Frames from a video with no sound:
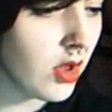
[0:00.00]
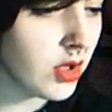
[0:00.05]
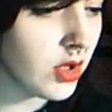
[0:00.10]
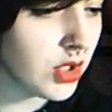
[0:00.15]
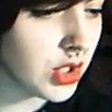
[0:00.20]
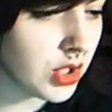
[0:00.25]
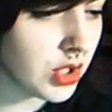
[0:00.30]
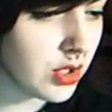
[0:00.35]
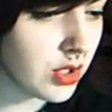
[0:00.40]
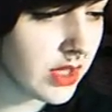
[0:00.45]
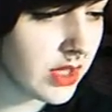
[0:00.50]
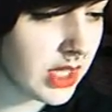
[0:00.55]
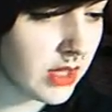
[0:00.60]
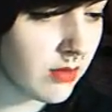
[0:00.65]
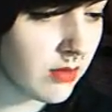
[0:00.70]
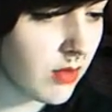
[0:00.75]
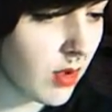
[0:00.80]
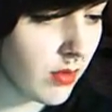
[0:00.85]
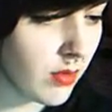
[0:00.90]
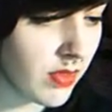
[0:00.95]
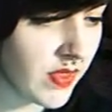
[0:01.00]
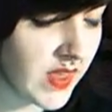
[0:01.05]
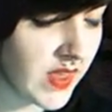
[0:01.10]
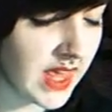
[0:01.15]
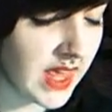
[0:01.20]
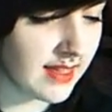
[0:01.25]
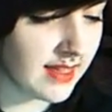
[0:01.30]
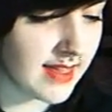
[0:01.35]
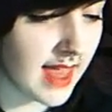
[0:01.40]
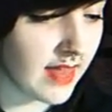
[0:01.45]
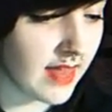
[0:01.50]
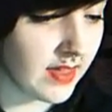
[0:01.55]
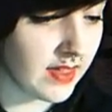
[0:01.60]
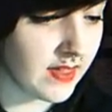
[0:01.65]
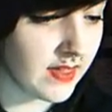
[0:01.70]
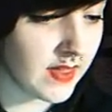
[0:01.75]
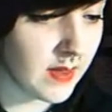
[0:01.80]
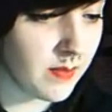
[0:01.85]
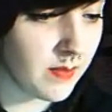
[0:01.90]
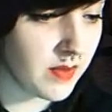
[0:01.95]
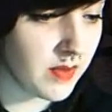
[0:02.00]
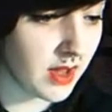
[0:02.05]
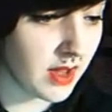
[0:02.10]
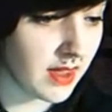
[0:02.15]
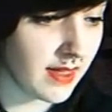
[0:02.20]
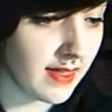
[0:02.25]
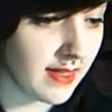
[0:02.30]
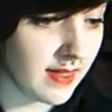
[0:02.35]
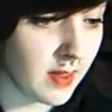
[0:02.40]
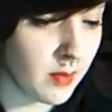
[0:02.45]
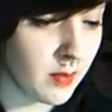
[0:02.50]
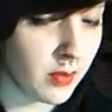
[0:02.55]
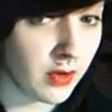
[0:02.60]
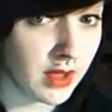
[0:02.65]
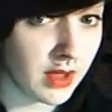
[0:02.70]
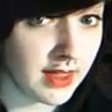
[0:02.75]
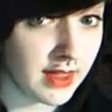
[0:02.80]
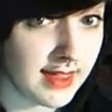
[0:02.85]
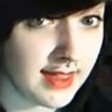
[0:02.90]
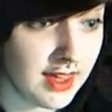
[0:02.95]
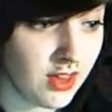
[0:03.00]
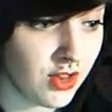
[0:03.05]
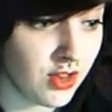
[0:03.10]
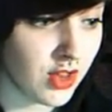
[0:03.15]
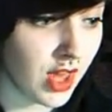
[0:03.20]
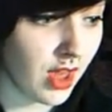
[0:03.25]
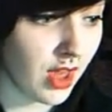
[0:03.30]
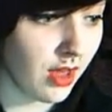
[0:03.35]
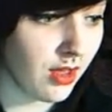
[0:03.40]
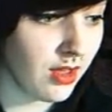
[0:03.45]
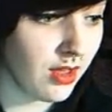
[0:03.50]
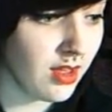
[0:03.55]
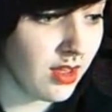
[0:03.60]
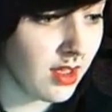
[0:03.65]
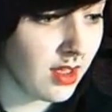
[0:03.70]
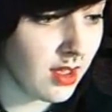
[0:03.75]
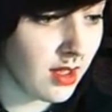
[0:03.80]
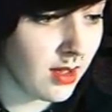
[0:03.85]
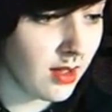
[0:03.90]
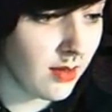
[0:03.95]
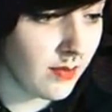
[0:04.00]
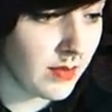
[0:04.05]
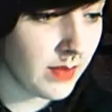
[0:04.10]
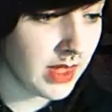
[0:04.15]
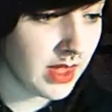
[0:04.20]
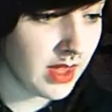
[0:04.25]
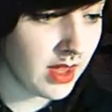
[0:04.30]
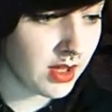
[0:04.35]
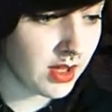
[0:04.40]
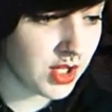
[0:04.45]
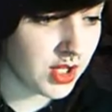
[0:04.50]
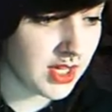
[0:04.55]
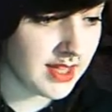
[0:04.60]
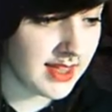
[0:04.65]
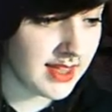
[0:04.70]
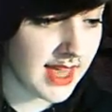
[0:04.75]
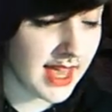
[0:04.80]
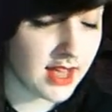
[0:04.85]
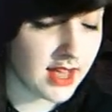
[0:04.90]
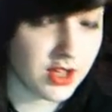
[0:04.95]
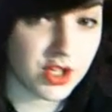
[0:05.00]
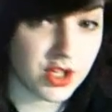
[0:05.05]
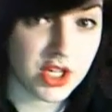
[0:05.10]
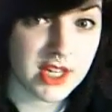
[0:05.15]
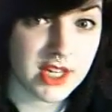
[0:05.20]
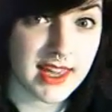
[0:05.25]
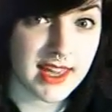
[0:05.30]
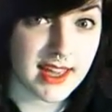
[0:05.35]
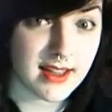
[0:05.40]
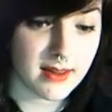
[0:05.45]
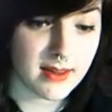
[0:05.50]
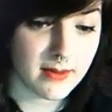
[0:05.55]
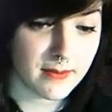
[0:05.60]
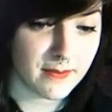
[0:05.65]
Surely you don't think Sally slipped on a slippery seashell, because she said she did.